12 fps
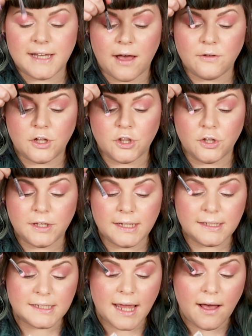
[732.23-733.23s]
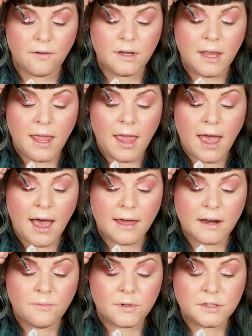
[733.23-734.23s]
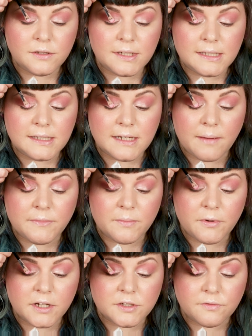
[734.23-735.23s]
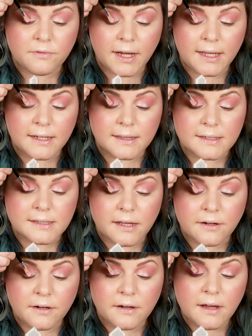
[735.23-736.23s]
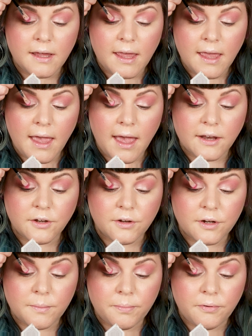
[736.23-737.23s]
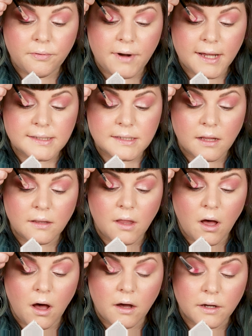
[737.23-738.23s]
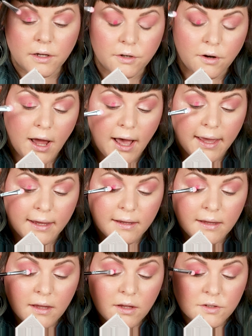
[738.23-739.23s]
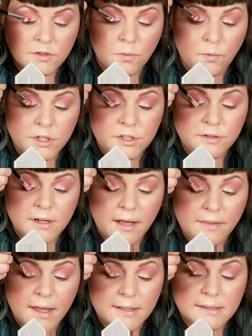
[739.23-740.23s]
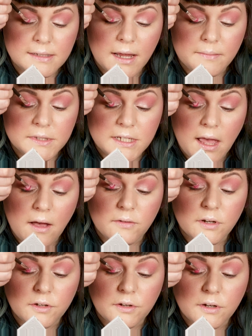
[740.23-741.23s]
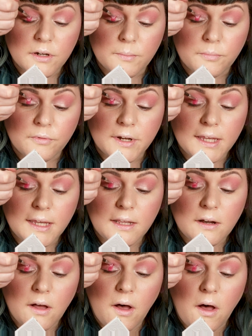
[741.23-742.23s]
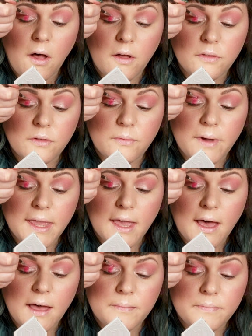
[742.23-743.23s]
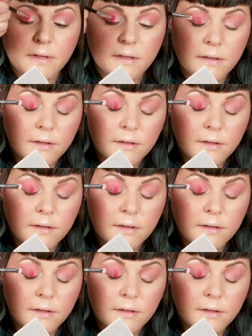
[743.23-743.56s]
down, looking down, and I want you to stamp the brush right in the center. And you're gonna press along your eye. So once you got that stamped down, you're gonna bring it all the way up,